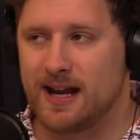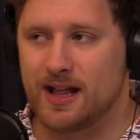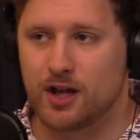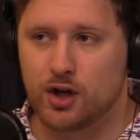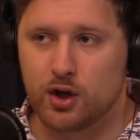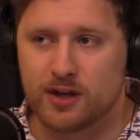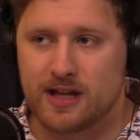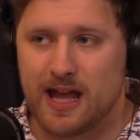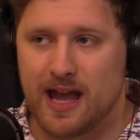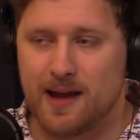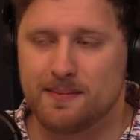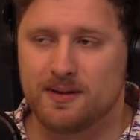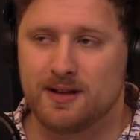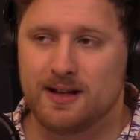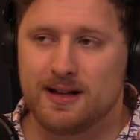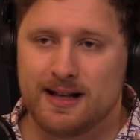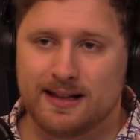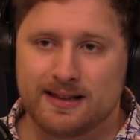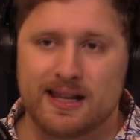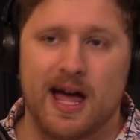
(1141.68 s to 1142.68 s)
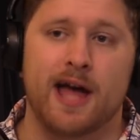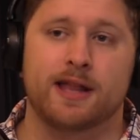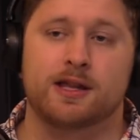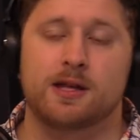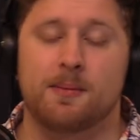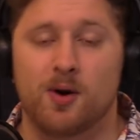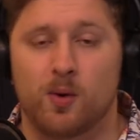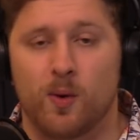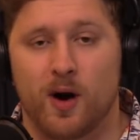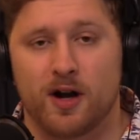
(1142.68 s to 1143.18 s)
he had a good game last
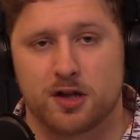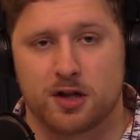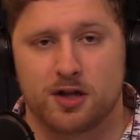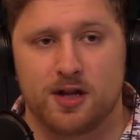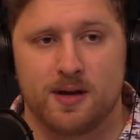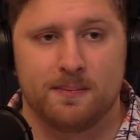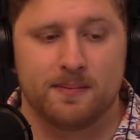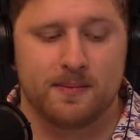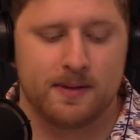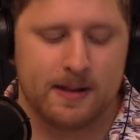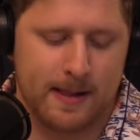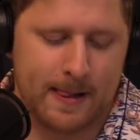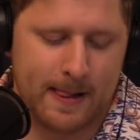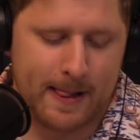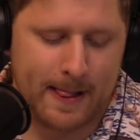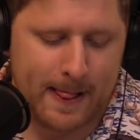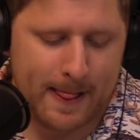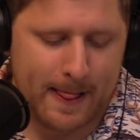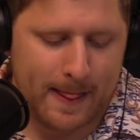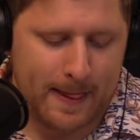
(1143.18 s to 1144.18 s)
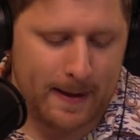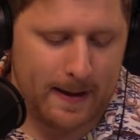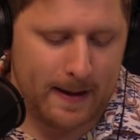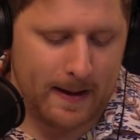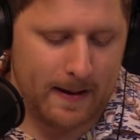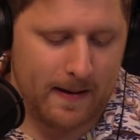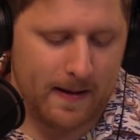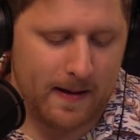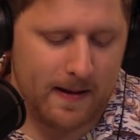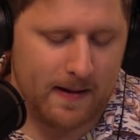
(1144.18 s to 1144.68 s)
time I watched him,
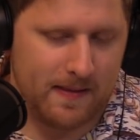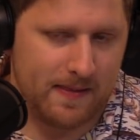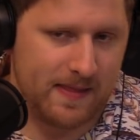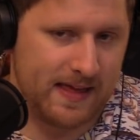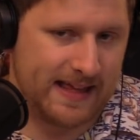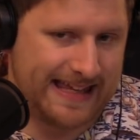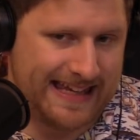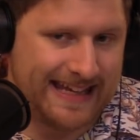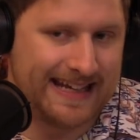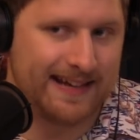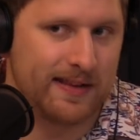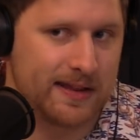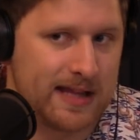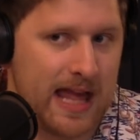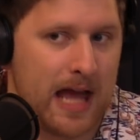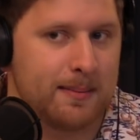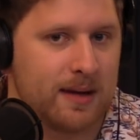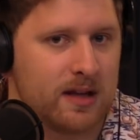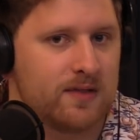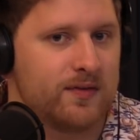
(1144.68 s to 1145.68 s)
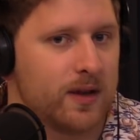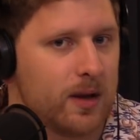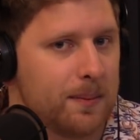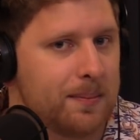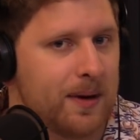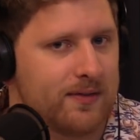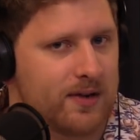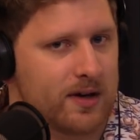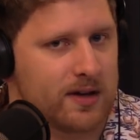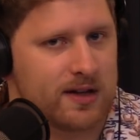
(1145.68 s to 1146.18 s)
the key to this game is
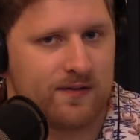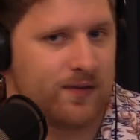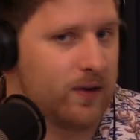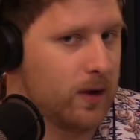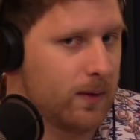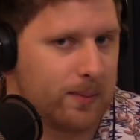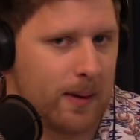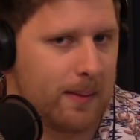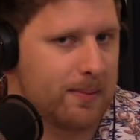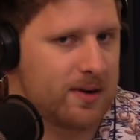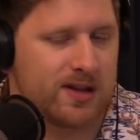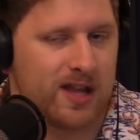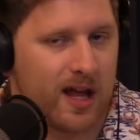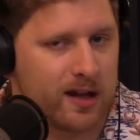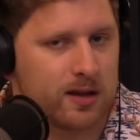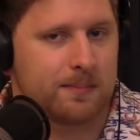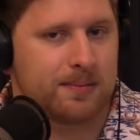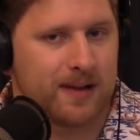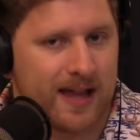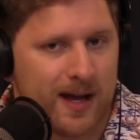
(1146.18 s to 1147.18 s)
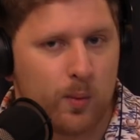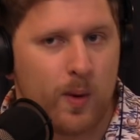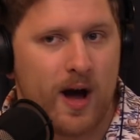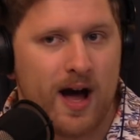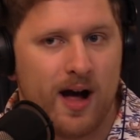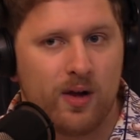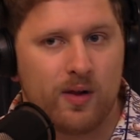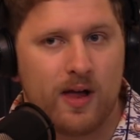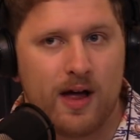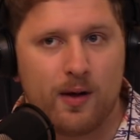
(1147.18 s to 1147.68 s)
Phillip Rivers. If Phillip Rivers doesn't play
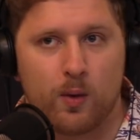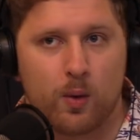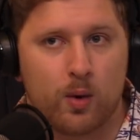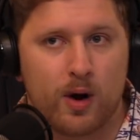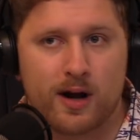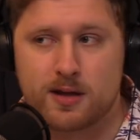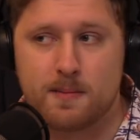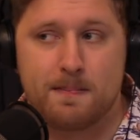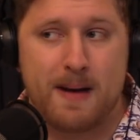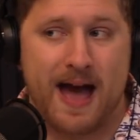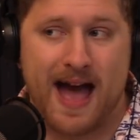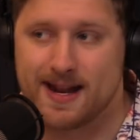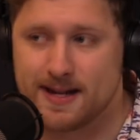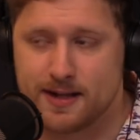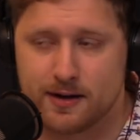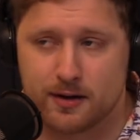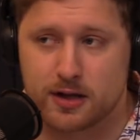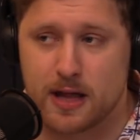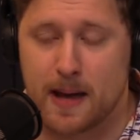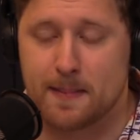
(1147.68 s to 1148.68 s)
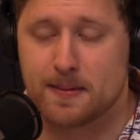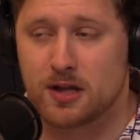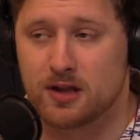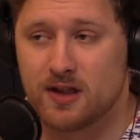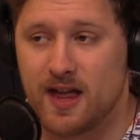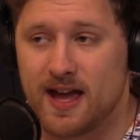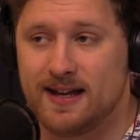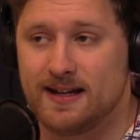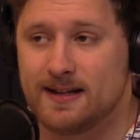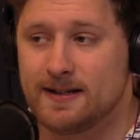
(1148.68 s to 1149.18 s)
well or has a bad interception
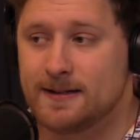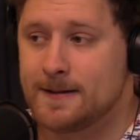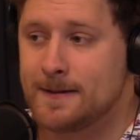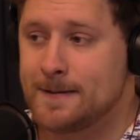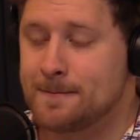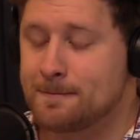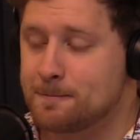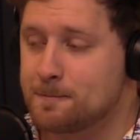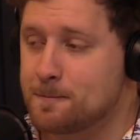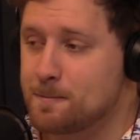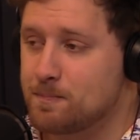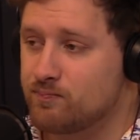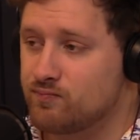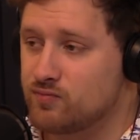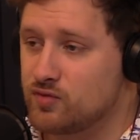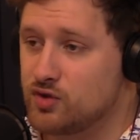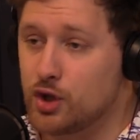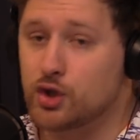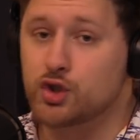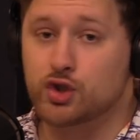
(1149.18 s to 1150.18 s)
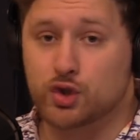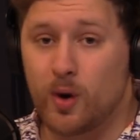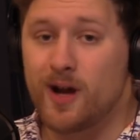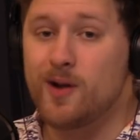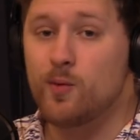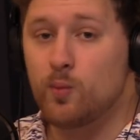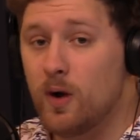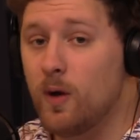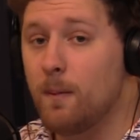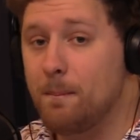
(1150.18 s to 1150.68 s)
late,
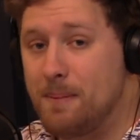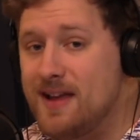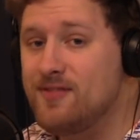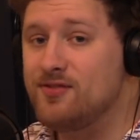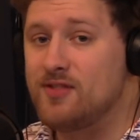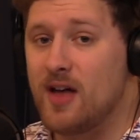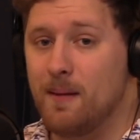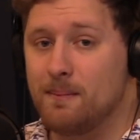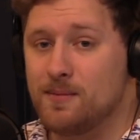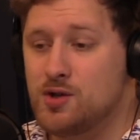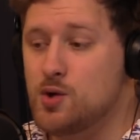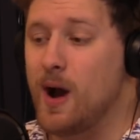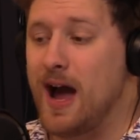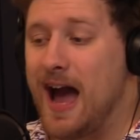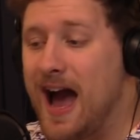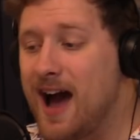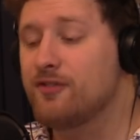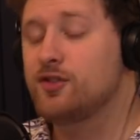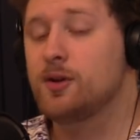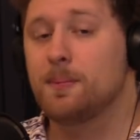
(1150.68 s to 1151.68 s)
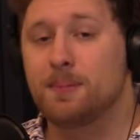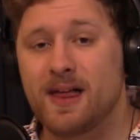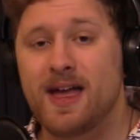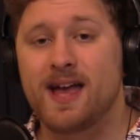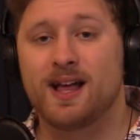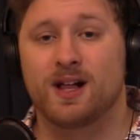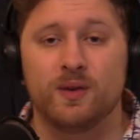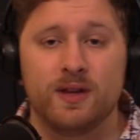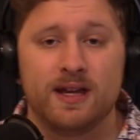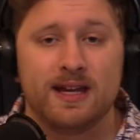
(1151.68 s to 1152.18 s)
Detroit will beat them. You have to
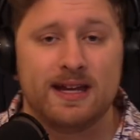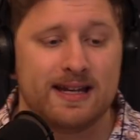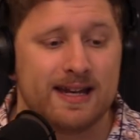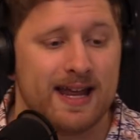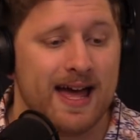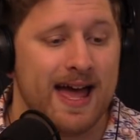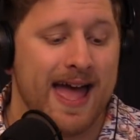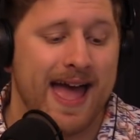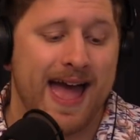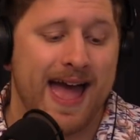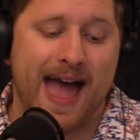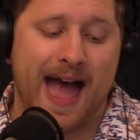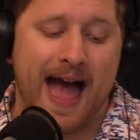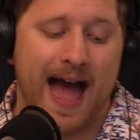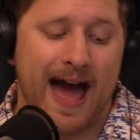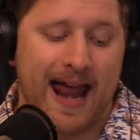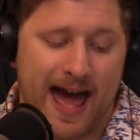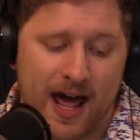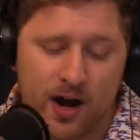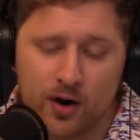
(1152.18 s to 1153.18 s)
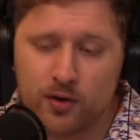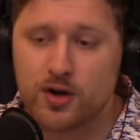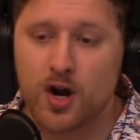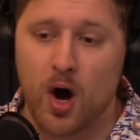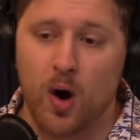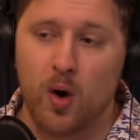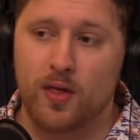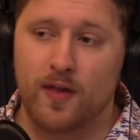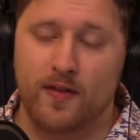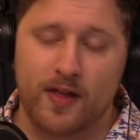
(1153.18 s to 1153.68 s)
play clean. And I don't
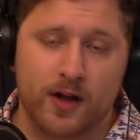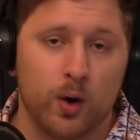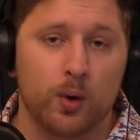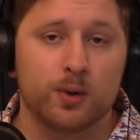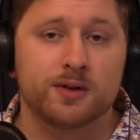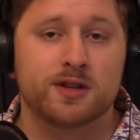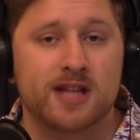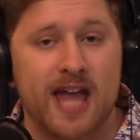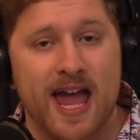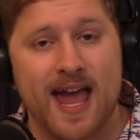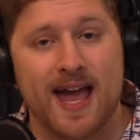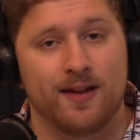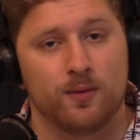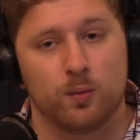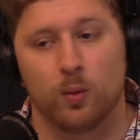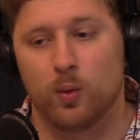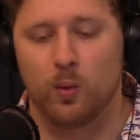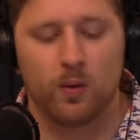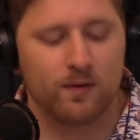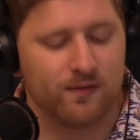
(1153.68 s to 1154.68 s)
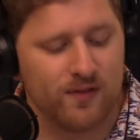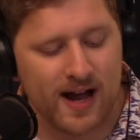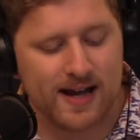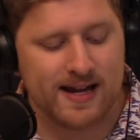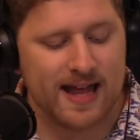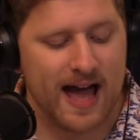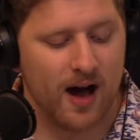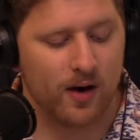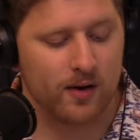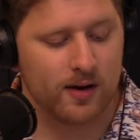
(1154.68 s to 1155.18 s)
know that the Colts can. We'll
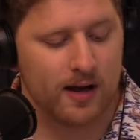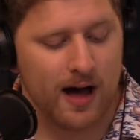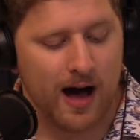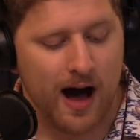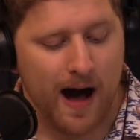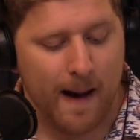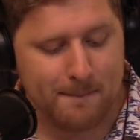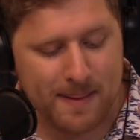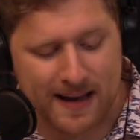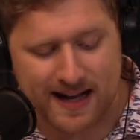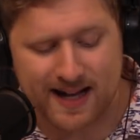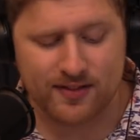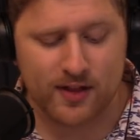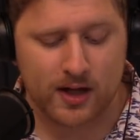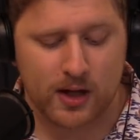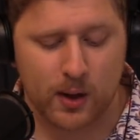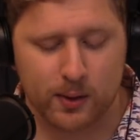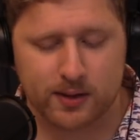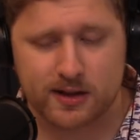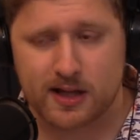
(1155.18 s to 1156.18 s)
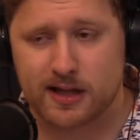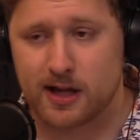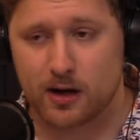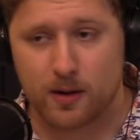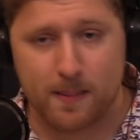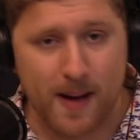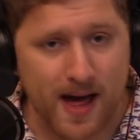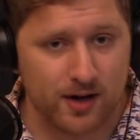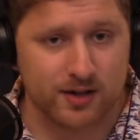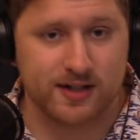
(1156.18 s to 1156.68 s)
find out. I'm picking the Colts because they're
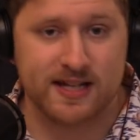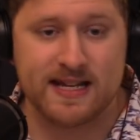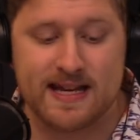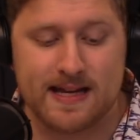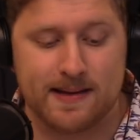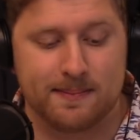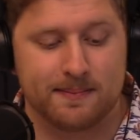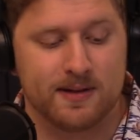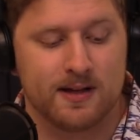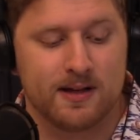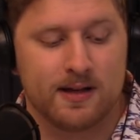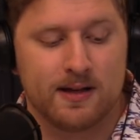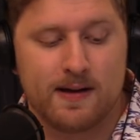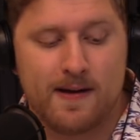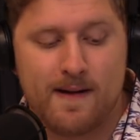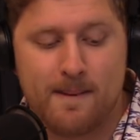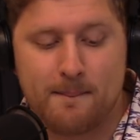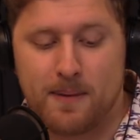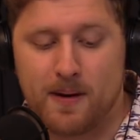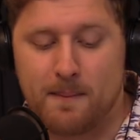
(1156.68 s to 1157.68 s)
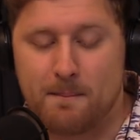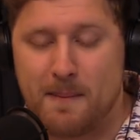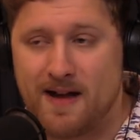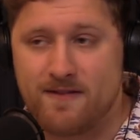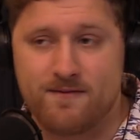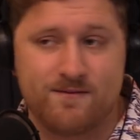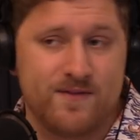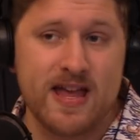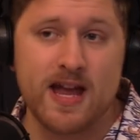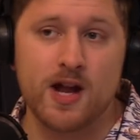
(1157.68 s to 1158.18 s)
a better team. But my
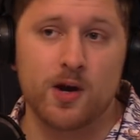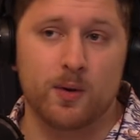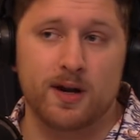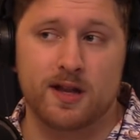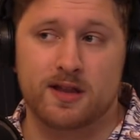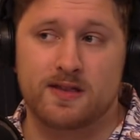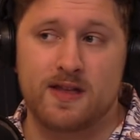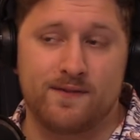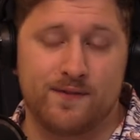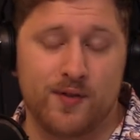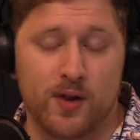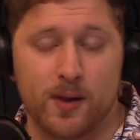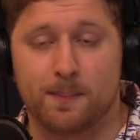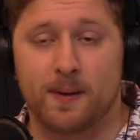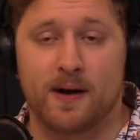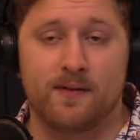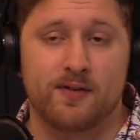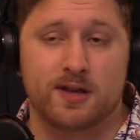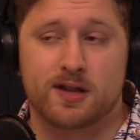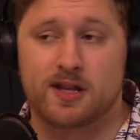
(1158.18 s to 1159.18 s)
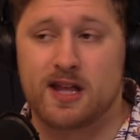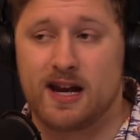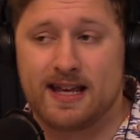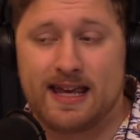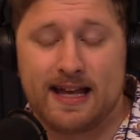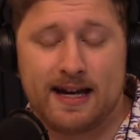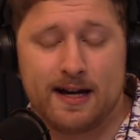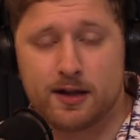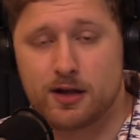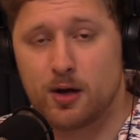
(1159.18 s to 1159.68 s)
fear is that Phillip Rivers is going to
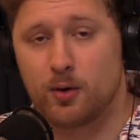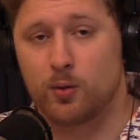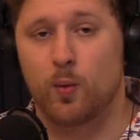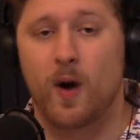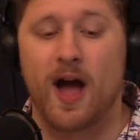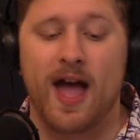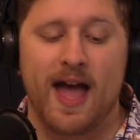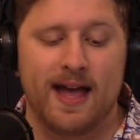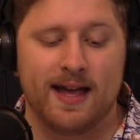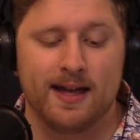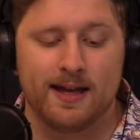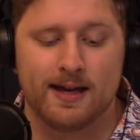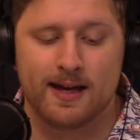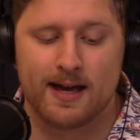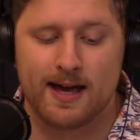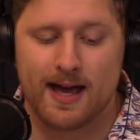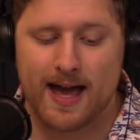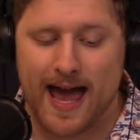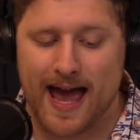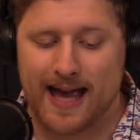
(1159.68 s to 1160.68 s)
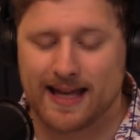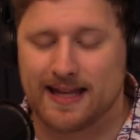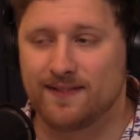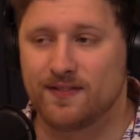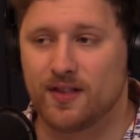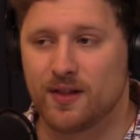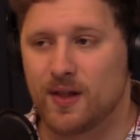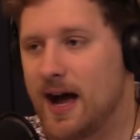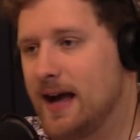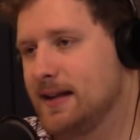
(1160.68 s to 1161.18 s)
get in his own way and give
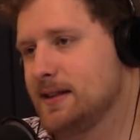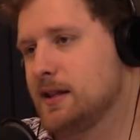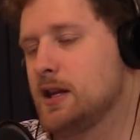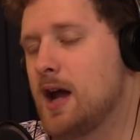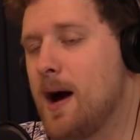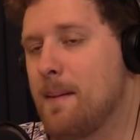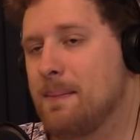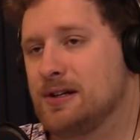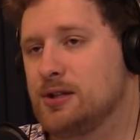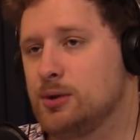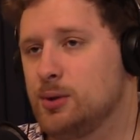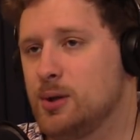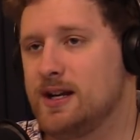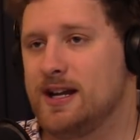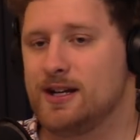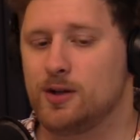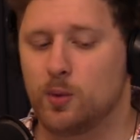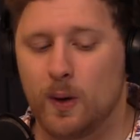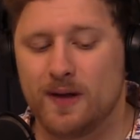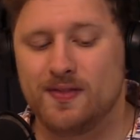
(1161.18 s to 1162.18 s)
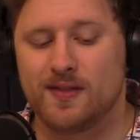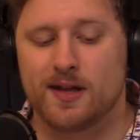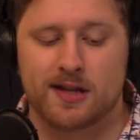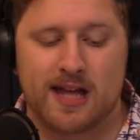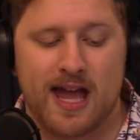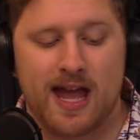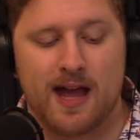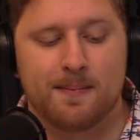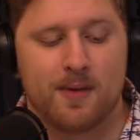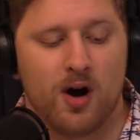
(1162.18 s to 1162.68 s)
the Lions an opportunity to win this
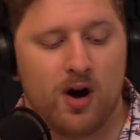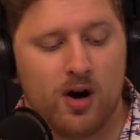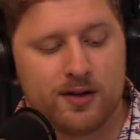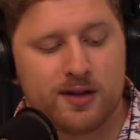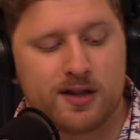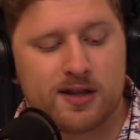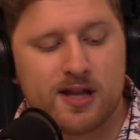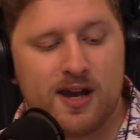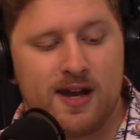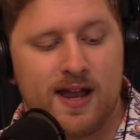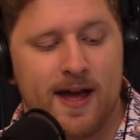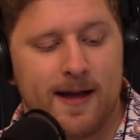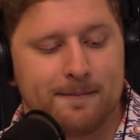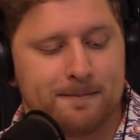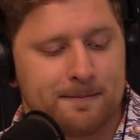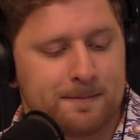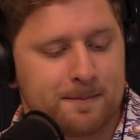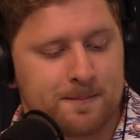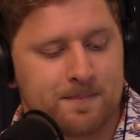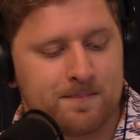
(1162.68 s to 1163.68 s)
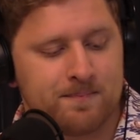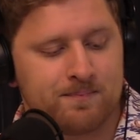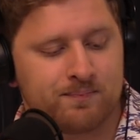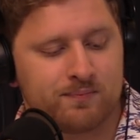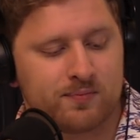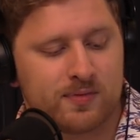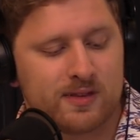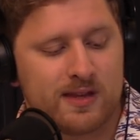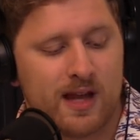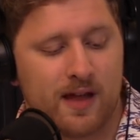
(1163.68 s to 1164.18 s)
game on Sunday.
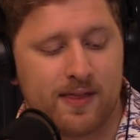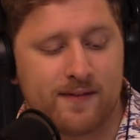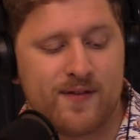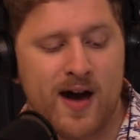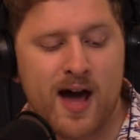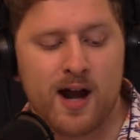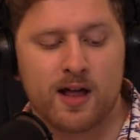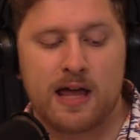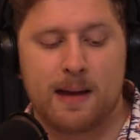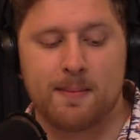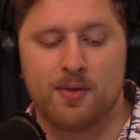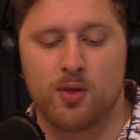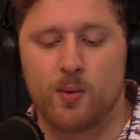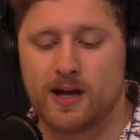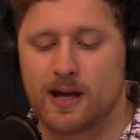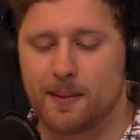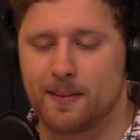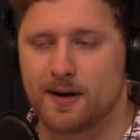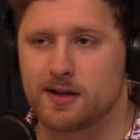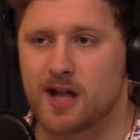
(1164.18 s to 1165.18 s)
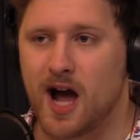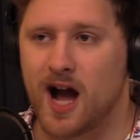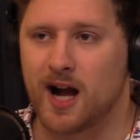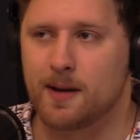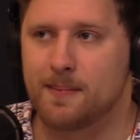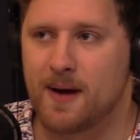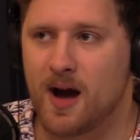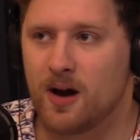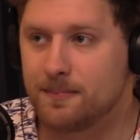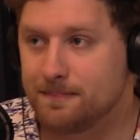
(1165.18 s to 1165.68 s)
Now, the final game of the week I'm going to talk
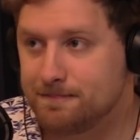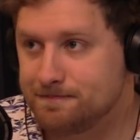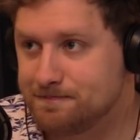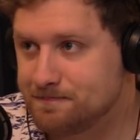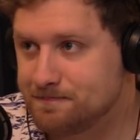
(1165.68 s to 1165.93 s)
about,